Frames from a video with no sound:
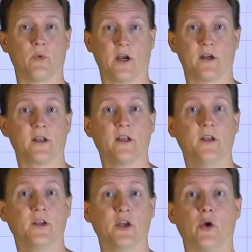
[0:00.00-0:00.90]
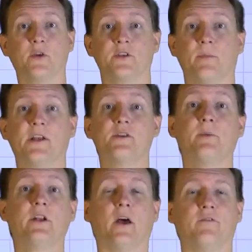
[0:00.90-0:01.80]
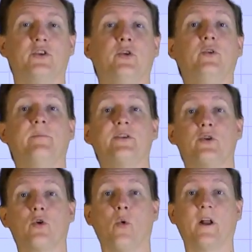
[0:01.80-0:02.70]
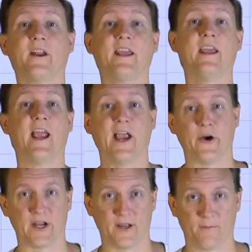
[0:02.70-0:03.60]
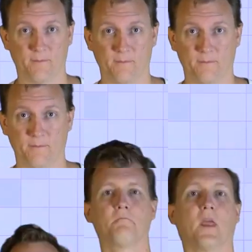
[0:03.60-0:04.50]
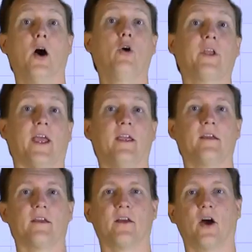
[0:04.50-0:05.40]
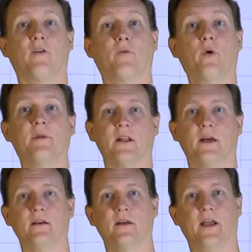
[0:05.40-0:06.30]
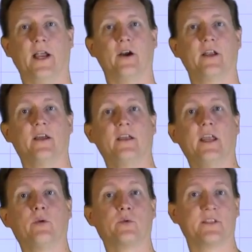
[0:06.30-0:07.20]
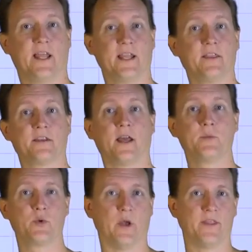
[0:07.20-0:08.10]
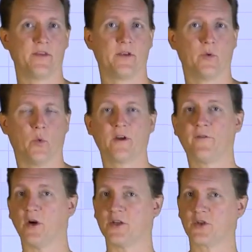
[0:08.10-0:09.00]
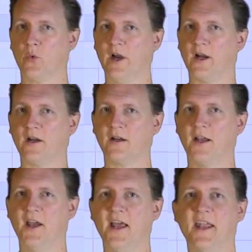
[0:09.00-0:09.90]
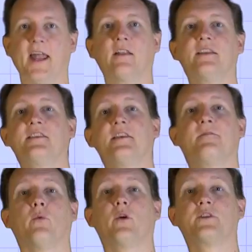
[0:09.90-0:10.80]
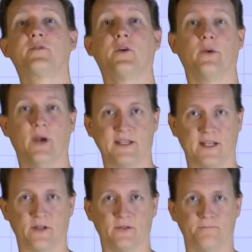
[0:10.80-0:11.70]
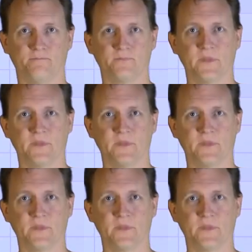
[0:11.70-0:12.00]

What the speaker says: squared, you know it's a measurement of the two-dimensional quantity area. Okay, our formula, area equals length times width, worked for our square. Now let's see if it works for a rectangle.